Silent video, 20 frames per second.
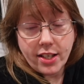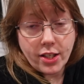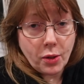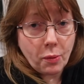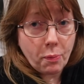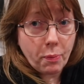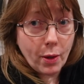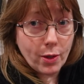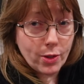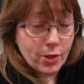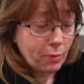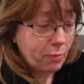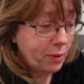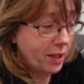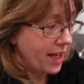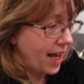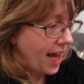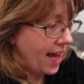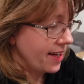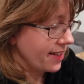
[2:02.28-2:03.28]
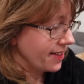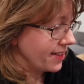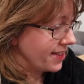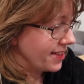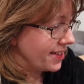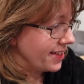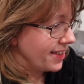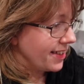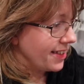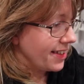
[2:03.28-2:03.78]
you possibly can.
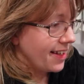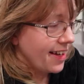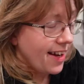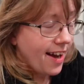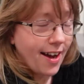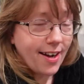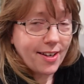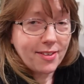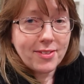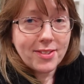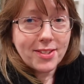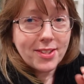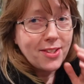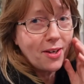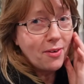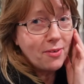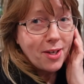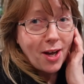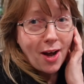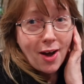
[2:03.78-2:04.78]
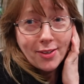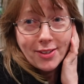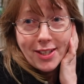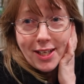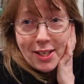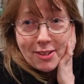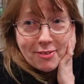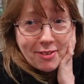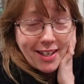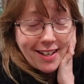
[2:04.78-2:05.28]
I so can't
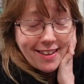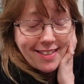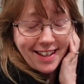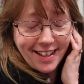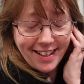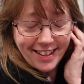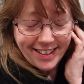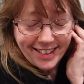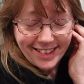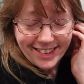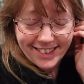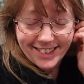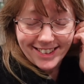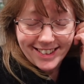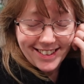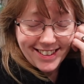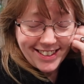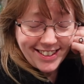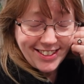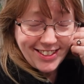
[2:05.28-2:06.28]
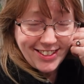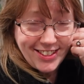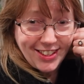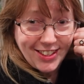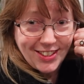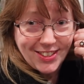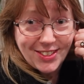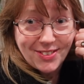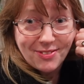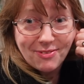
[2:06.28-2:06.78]
hear anything. It's
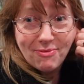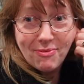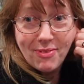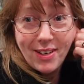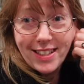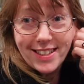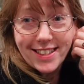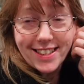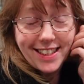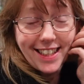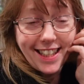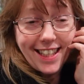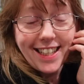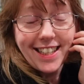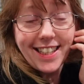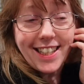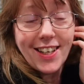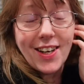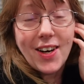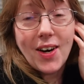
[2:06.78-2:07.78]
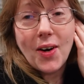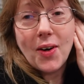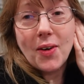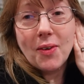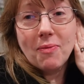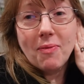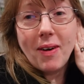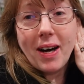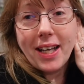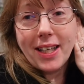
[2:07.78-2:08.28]
just whistling. Oh
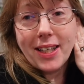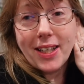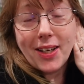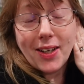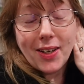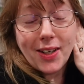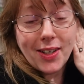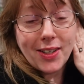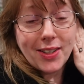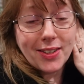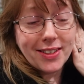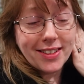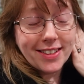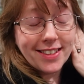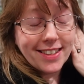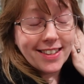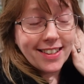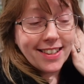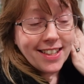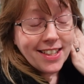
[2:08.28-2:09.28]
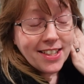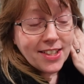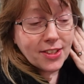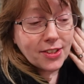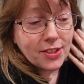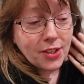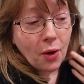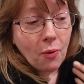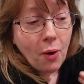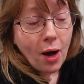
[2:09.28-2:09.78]
my God.
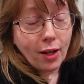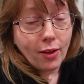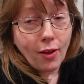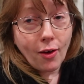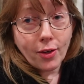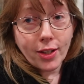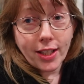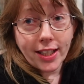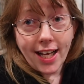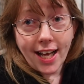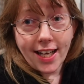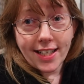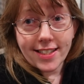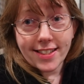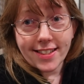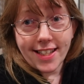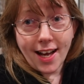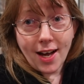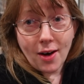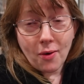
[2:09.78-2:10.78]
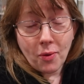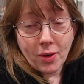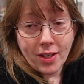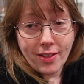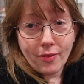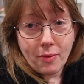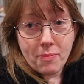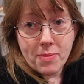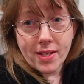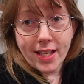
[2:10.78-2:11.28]
So I'll organise that. One
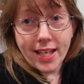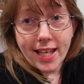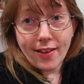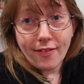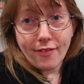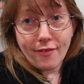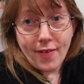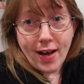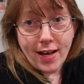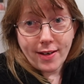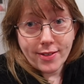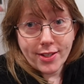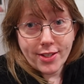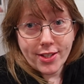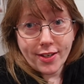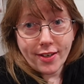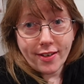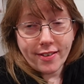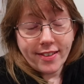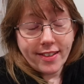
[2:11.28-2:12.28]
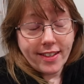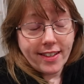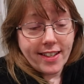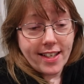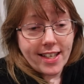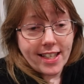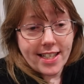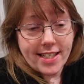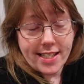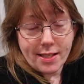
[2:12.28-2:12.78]
of them is a gift voucher
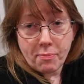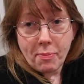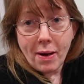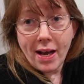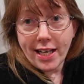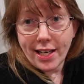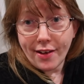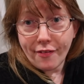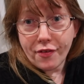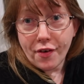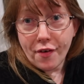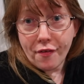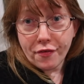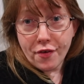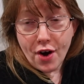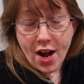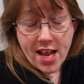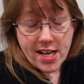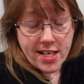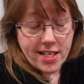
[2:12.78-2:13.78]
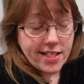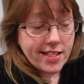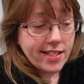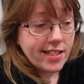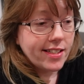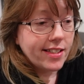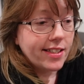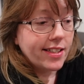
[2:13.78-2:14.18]
because they're buying it for a friend.